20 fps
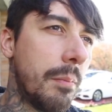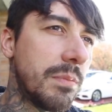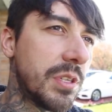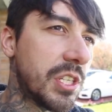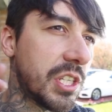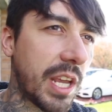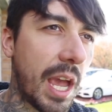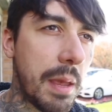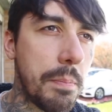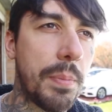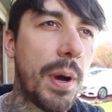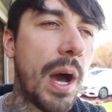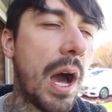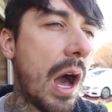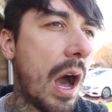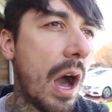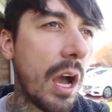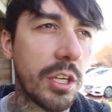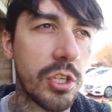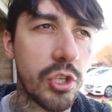skate
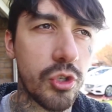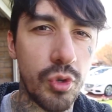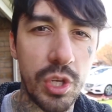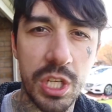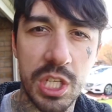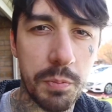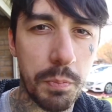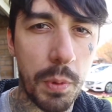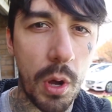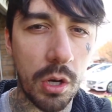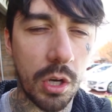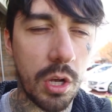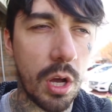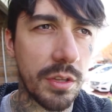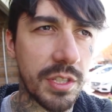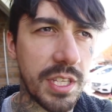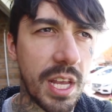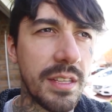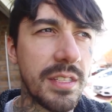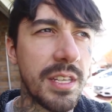park, street spot
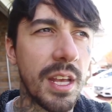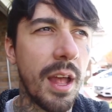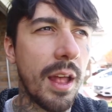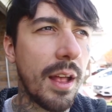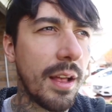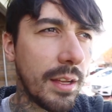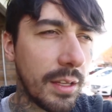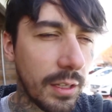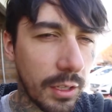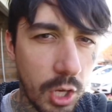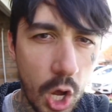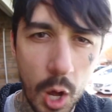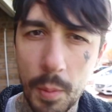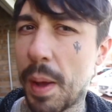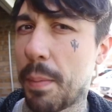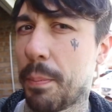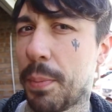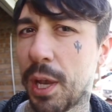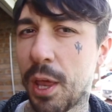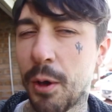content,
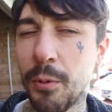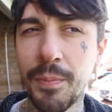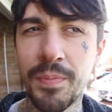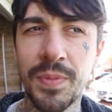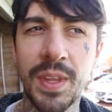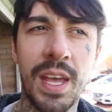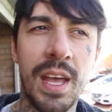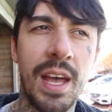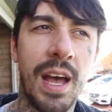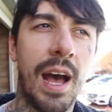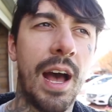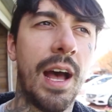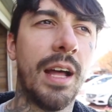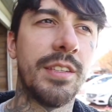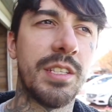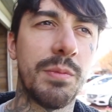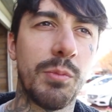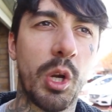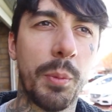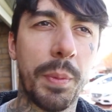comment below.
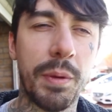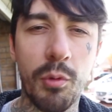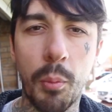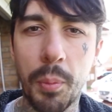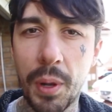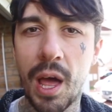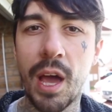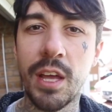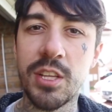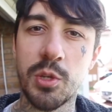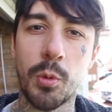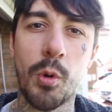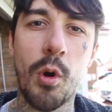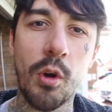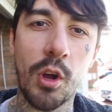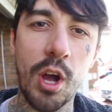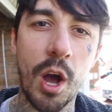And I'm going to be replying to all